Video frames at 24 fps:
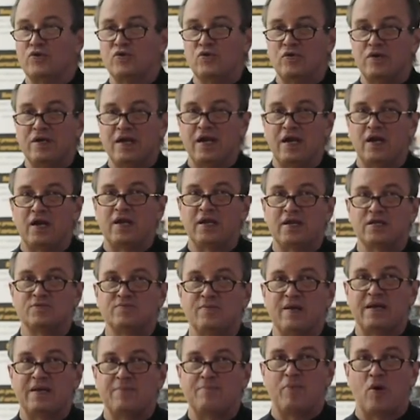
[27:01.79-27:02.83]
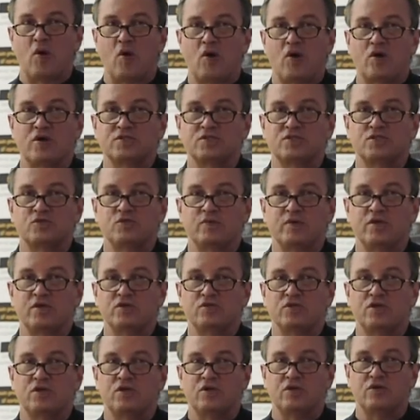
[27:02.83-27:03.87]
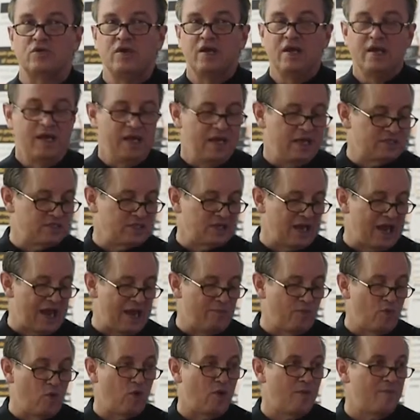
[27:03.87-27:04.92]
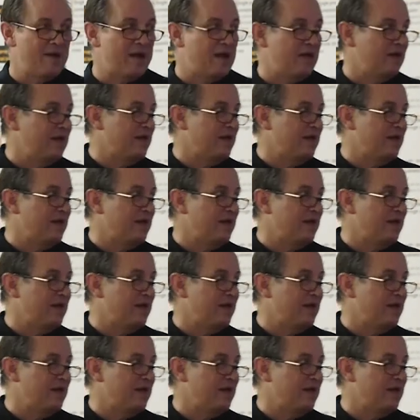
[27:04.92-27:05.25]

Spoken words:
do nearly as many bars as we used to do. It's a lot more about